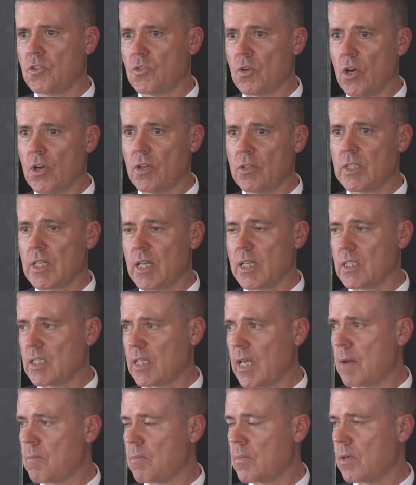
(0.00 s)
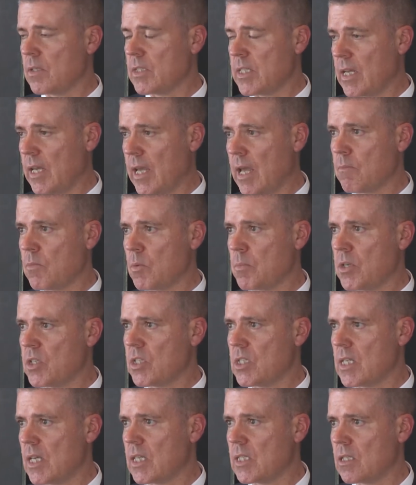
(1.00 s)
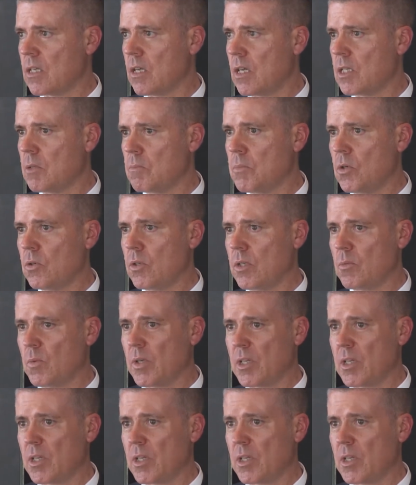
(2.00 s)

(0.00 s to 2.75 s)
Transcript: drone takes camera pictures outside the building.